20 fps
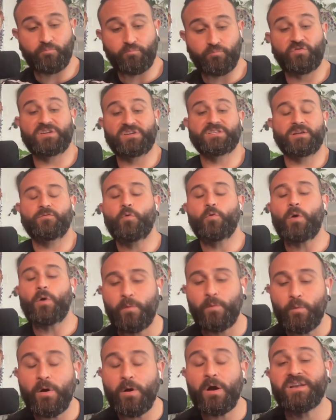reason of why
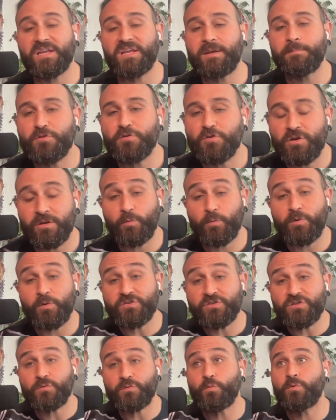we want to keep learning we
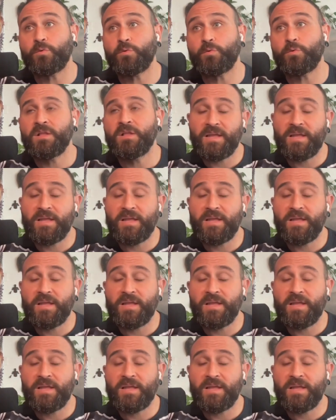also